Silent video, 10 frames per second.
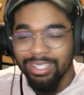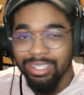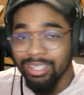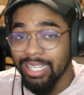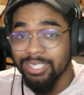the
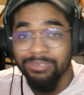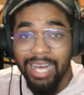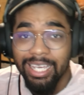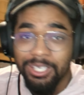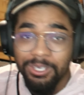collective
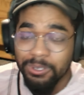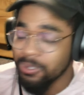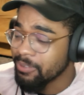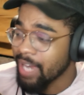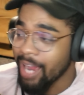
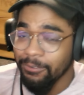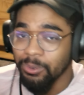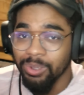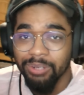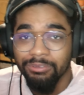IQ of
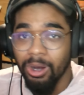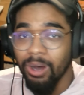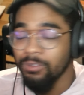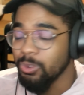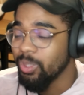everyone involved